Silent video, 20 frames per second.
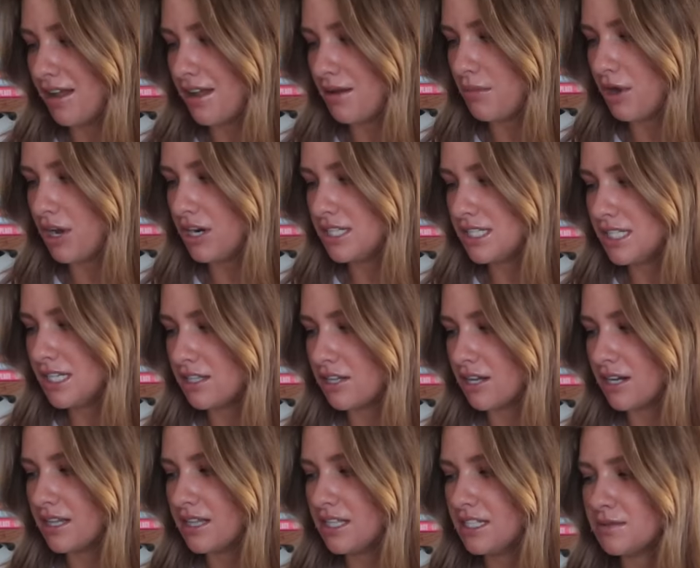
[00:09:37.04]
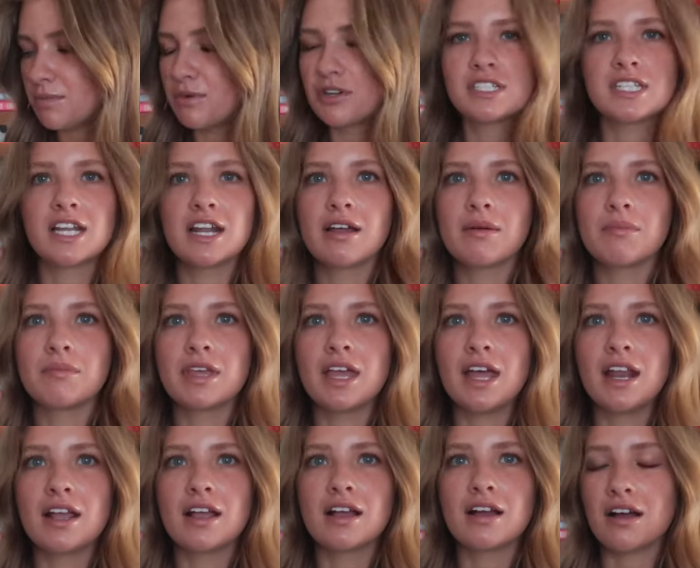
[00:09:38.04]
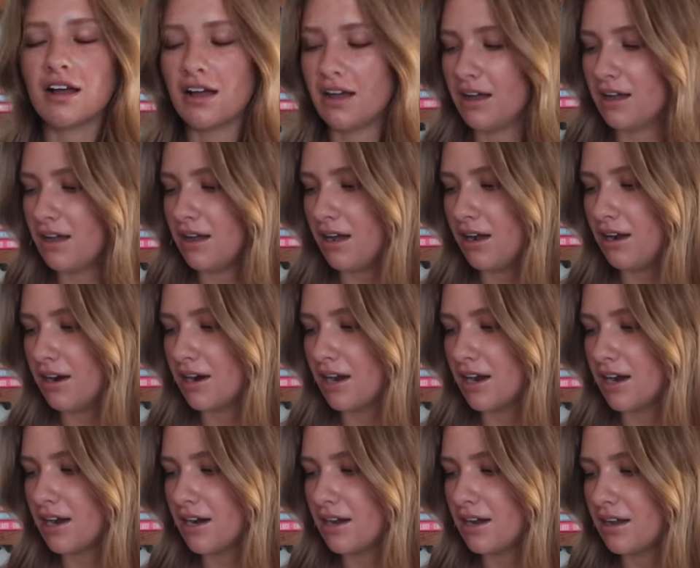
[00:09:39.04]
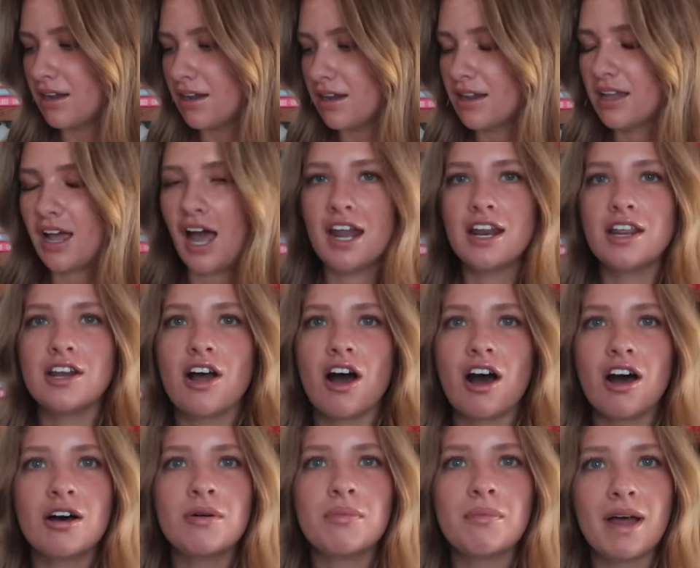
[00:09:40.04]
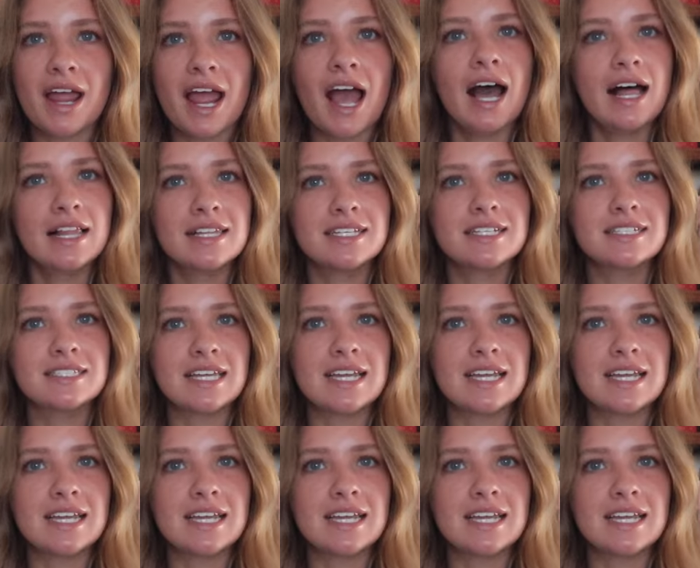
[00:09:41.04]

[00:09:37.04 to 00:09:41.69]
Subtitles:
Honestly, a lot of these books that I'm getting are kind of not up my alley.